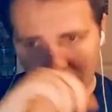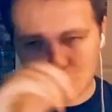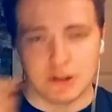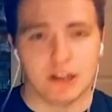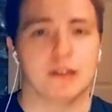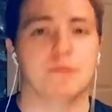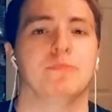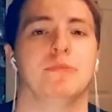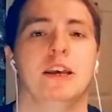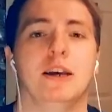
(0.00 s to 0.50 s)

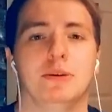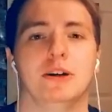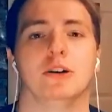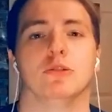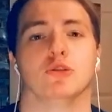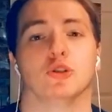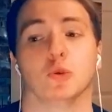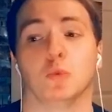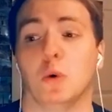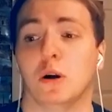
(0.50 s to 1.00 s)
Okay, here we
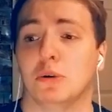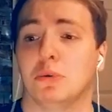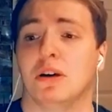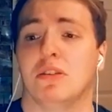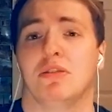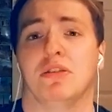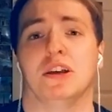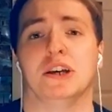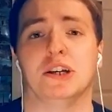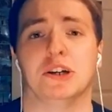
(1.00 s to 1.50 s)
go. So what do
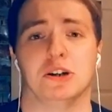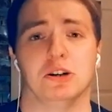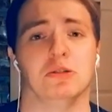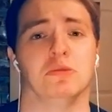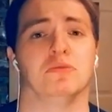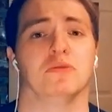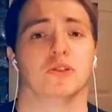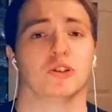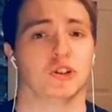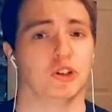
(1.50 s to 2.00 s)
I think
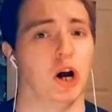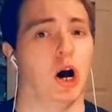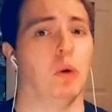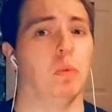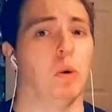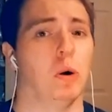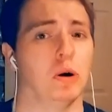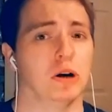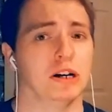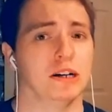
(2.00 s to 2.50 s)
of
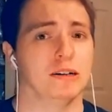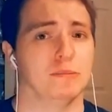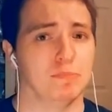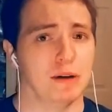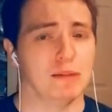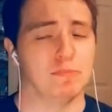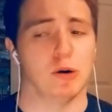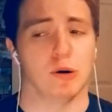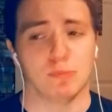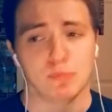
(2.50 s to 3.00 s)
Star Walker
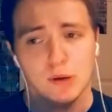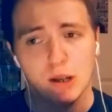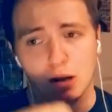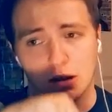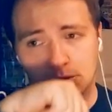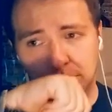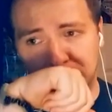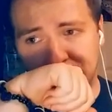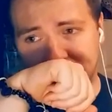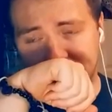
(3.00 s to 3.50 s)
by
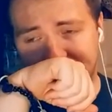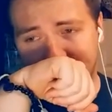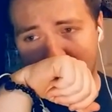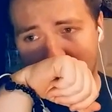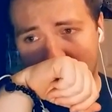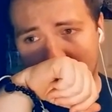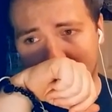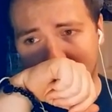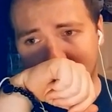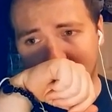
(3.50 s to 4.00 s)
Montblanc? Well, this
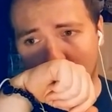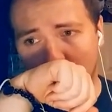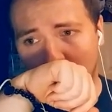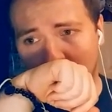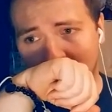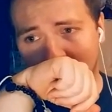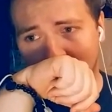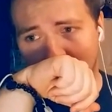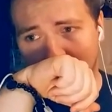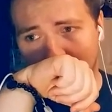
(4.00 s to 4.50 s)
fragrance
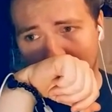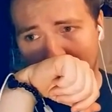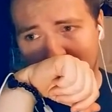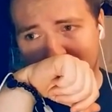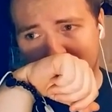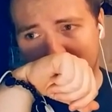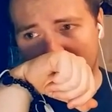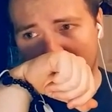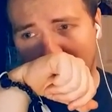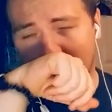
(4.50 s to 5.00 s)
opens up
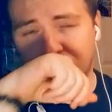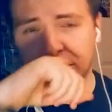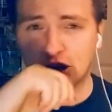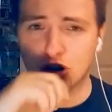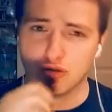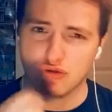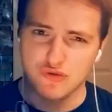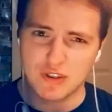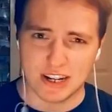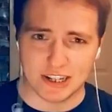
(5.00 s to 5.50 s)
very
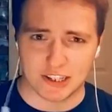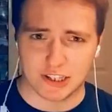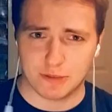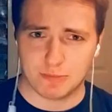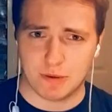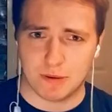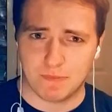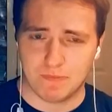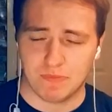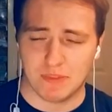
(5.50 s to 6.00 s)

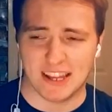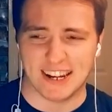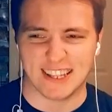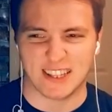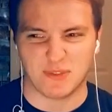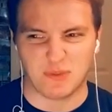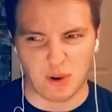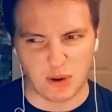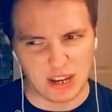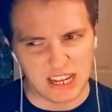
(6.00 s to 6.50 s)
crisp and
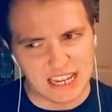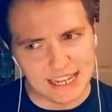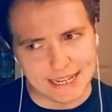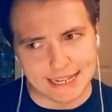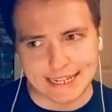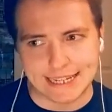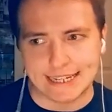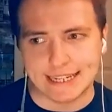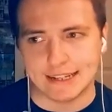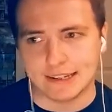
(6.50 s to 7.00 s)
it's very
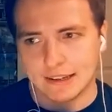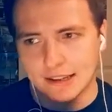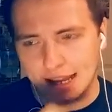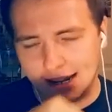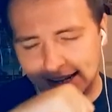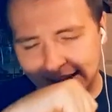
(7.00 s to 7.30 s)
clean.